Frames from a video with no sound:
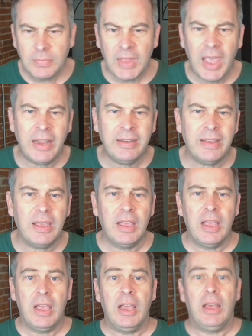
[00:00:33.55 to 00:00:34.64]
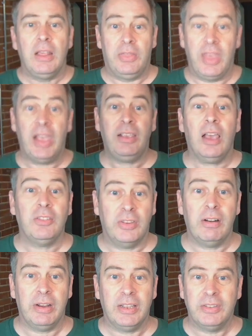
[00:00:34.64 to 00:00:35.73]
And they are
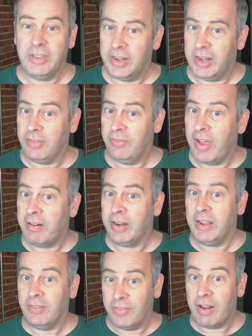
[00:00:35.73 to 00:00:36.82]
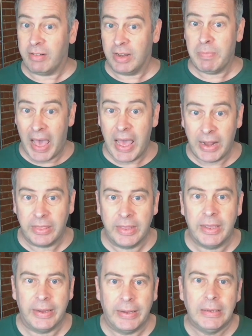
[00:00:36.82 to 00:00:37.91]
generally considered a very, very bad
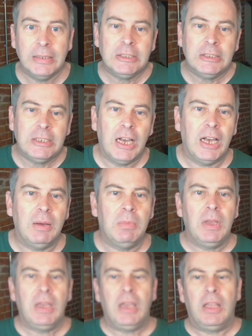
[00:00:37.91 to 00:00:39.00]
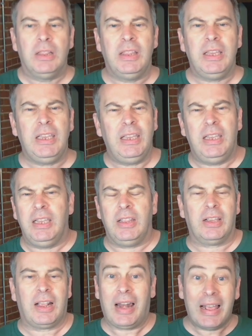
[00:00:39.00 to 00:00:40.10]
thing. The
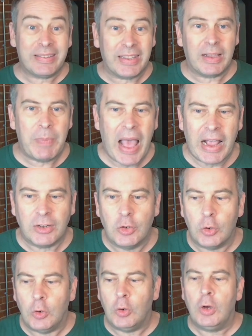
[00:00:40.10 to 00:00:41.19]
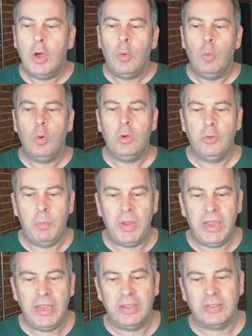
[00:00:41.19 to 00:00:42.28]
classic back door would
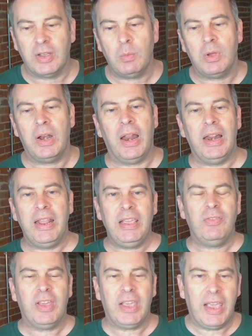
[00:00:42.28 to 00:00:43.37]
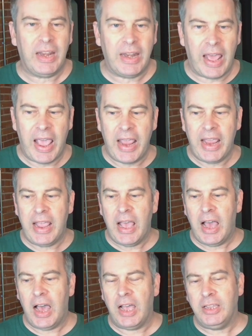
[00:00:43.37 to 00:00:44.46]
be someone leaving in a
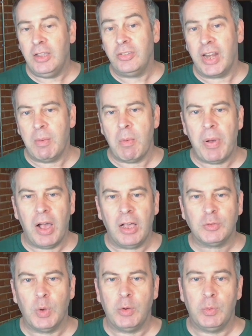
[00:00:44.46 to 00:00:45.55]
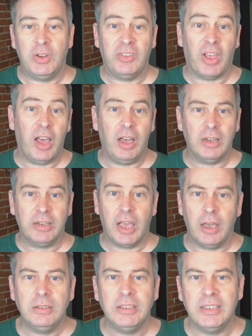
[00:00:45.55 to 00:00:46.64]
username and password, which is hard
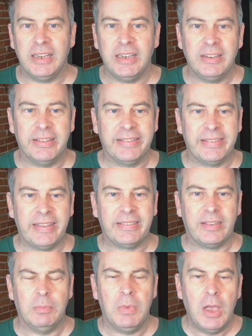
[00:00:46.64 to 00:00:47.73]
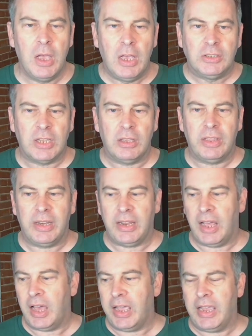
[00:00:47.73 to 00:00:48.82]
coded into the system, so that
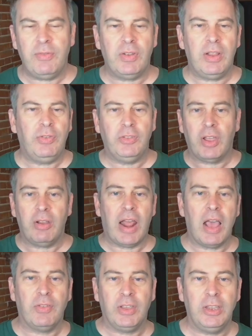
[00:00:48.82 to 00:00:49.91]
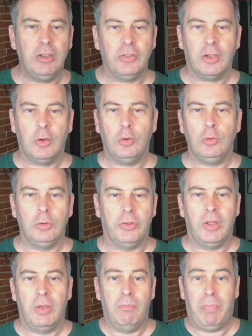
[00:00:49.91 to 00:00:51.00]
even if you don't have a user called
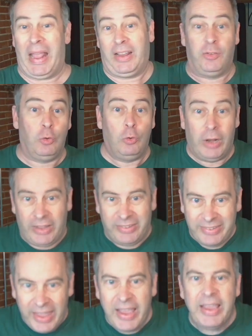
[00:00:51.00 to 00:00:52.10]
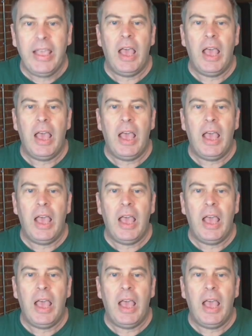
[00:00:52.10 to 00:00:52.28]
backdoor, let's say,